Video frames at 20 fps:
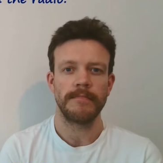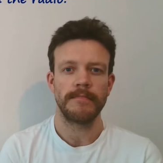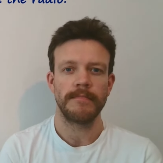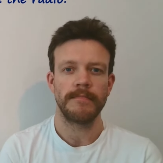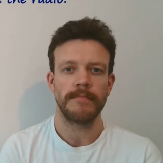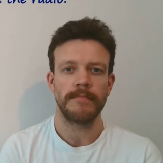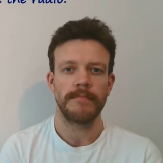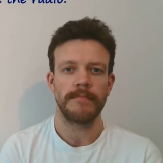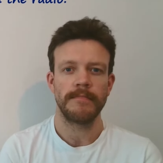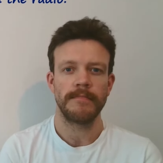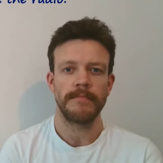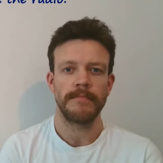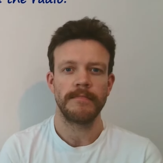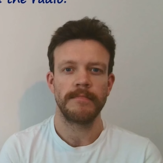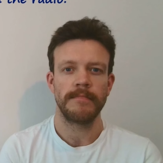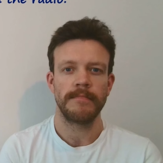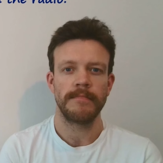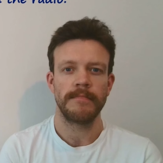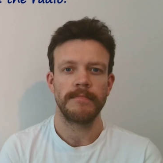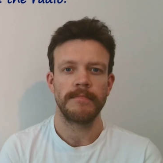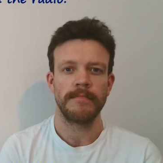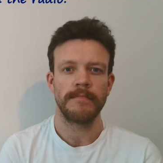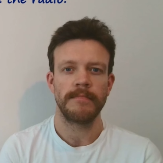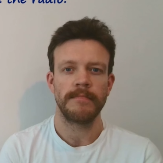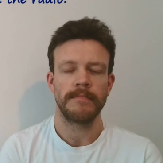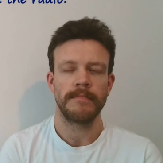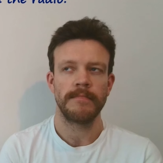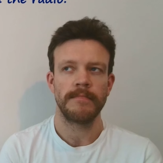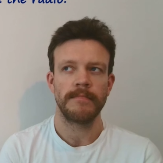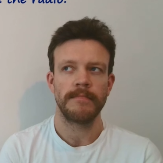
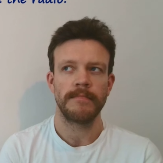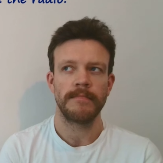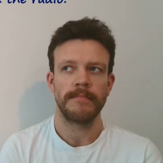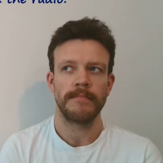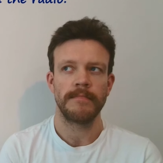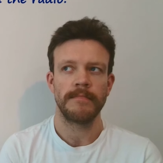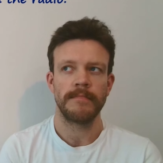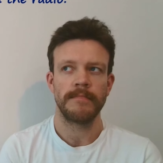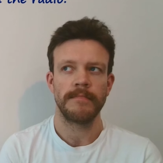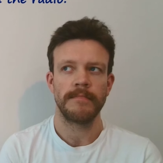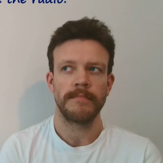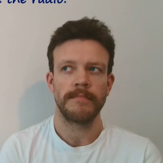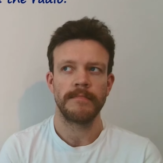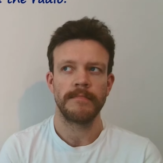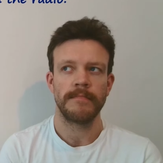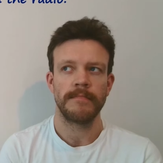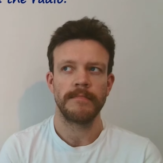No one is speaking in this clip.